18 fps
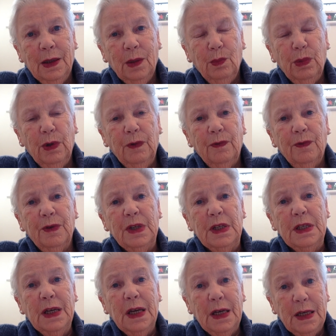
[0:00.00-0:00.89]
But for
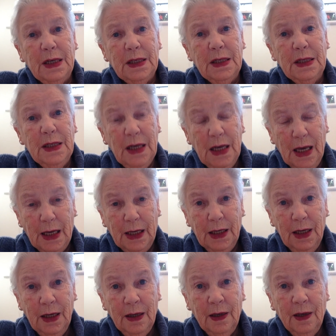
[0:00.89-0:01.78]

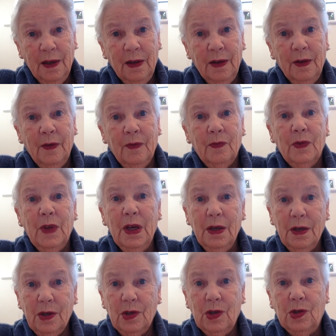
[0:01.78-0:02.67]
today,
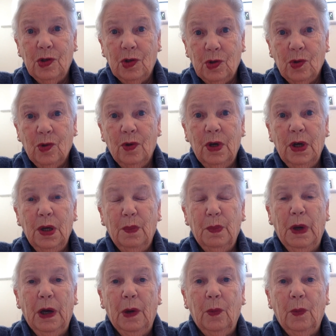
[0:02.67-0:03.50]
that's the story about